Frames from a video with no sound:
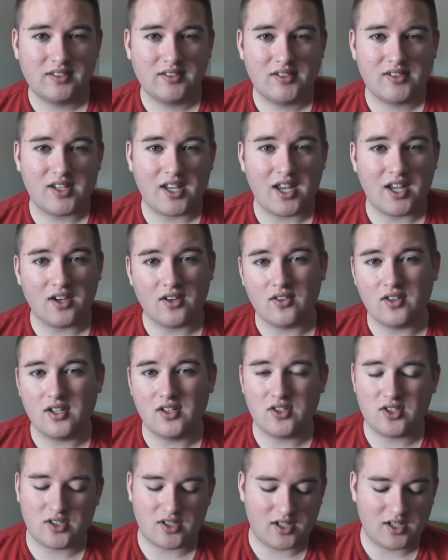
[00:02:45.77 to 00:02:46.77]

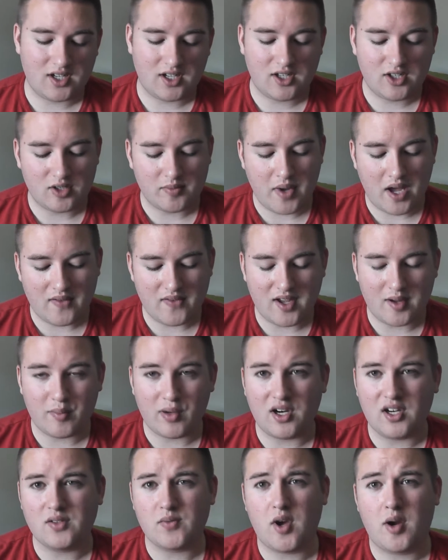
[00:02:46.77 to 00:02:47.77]
scandalous, she's gonna get killed by
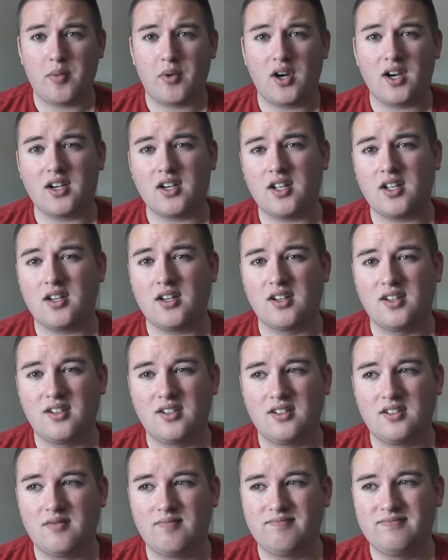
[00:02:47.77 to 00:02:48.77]
vampires while pregnant.
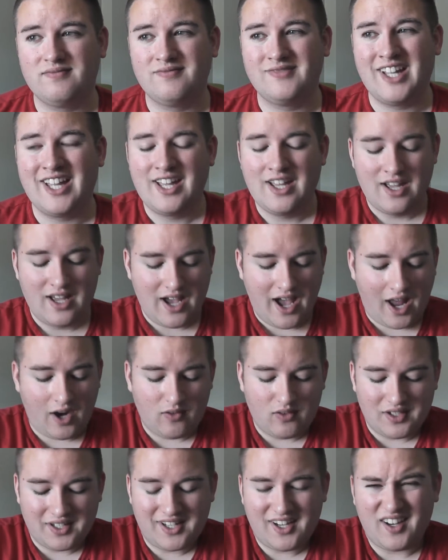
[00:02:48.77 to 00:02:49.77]
I
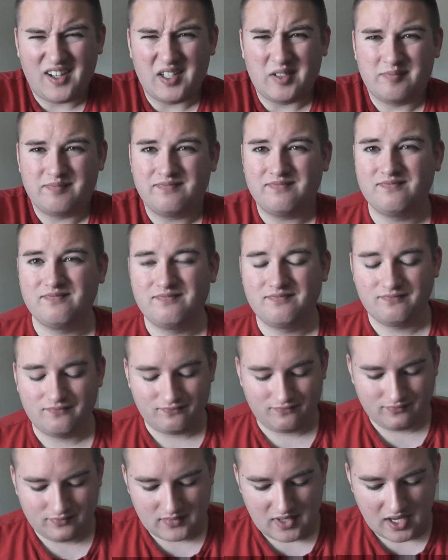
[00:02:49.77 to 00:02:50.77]
don't really care.
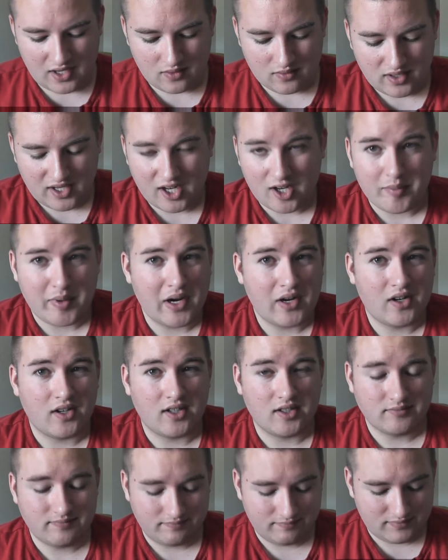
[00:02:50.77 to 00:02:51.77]
I don't care about
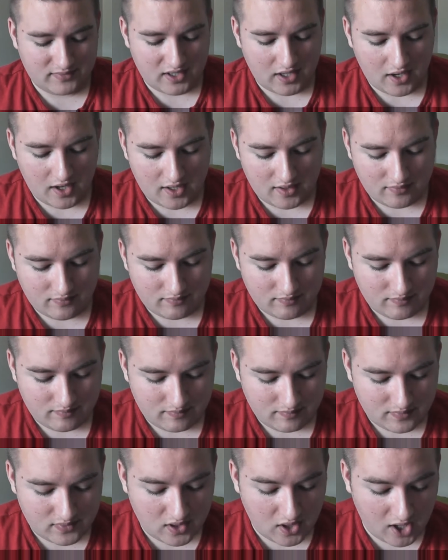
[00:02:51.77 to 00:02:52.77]
her. Sorry.
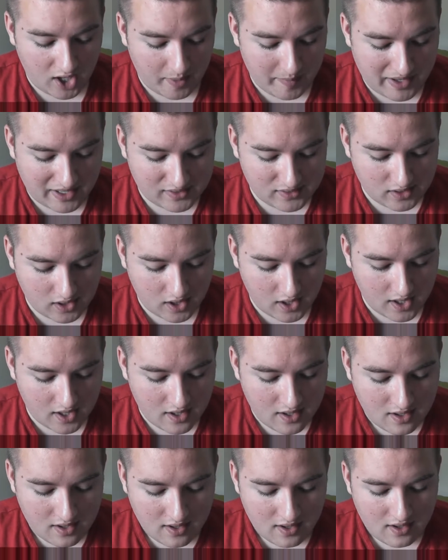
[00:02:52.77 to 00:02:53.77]
Sorry, I'm not
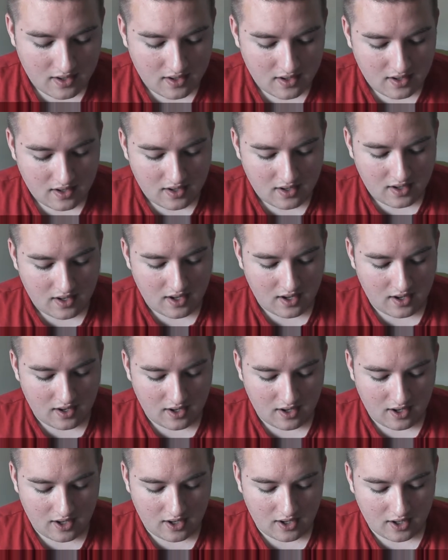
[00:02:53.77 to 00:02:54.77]
sorry.
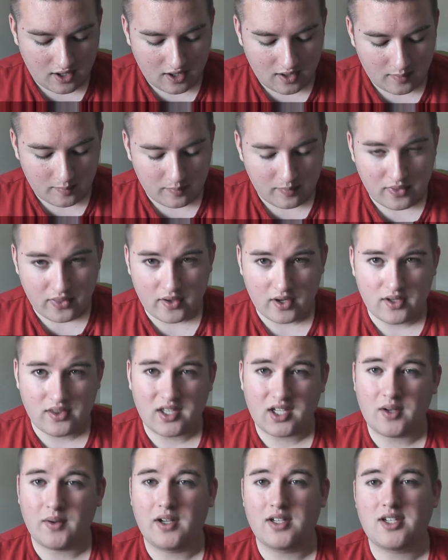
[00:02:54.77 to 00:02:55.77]
Third
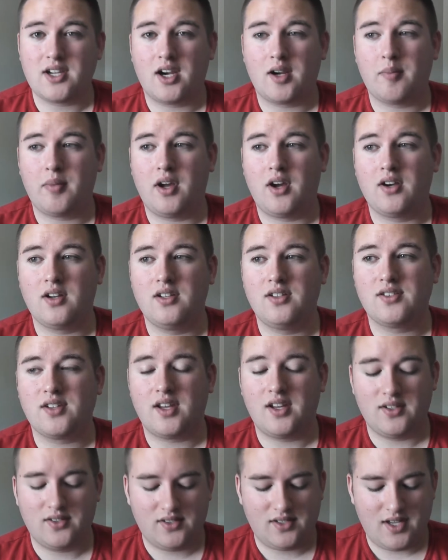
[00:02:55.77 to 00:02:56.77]
thing I want to talk about is
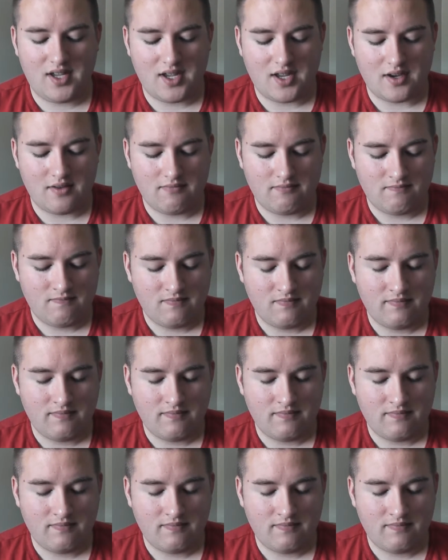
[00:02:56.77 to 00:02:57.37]
Alcide.